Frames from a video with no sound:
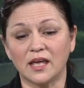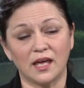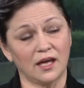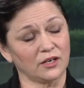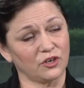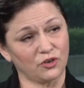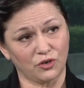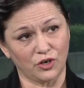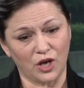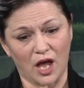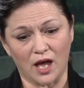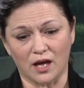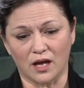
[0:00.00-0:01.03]
can
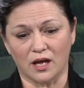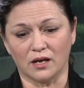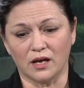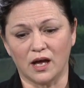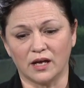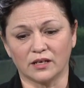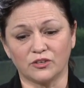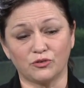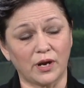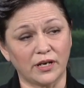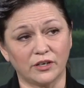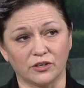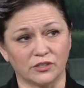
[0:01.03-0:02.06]

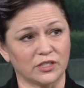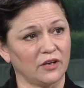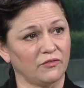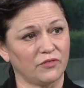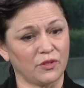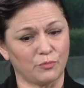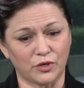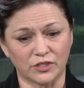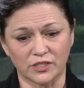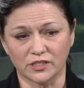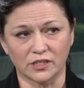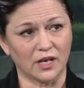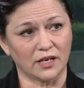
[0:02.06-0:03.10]
creditors. If the person's an